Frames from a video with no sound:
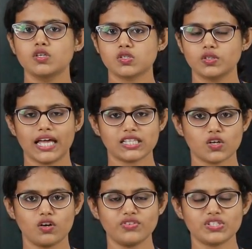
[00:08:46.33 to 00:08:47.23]
So
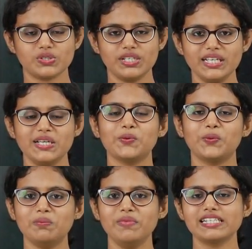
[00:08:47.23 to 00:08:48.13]
that's all for today.
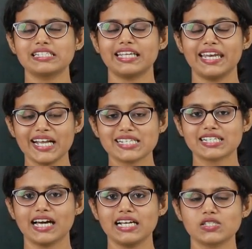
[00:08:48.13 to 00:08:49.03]
We'll meet in the next
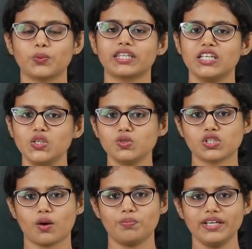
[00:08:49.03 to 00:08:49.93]
class with a new
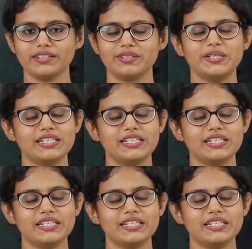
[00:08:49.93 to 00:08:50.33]
topic.